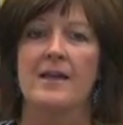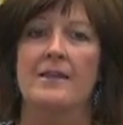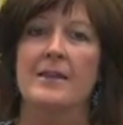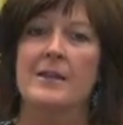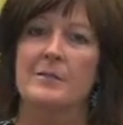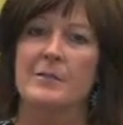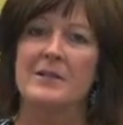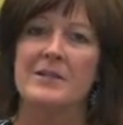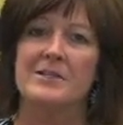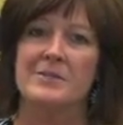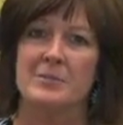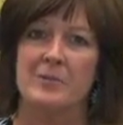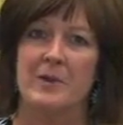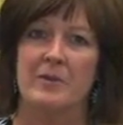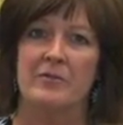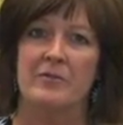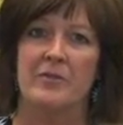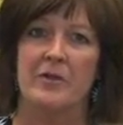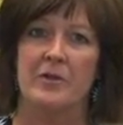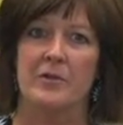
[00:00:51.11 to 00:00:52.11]
Let me
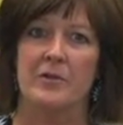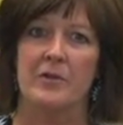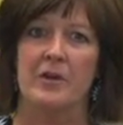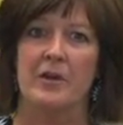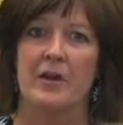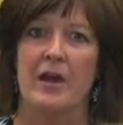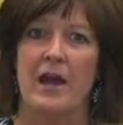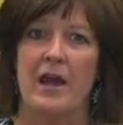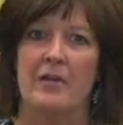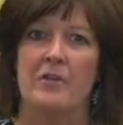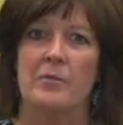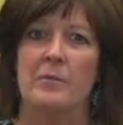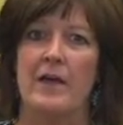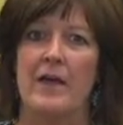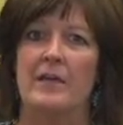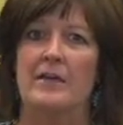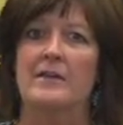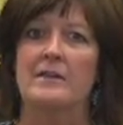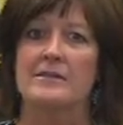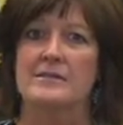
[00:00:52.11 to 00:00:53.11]
explain further how the
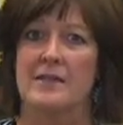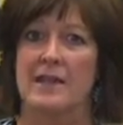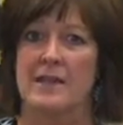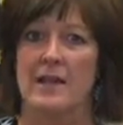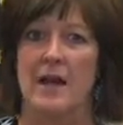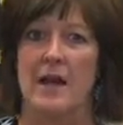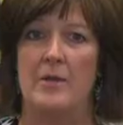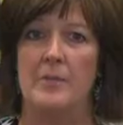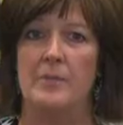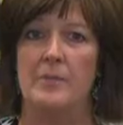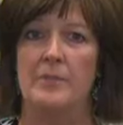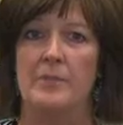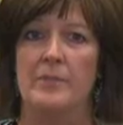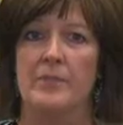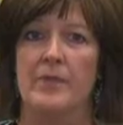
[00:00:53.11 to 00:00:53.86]
ballot is set up.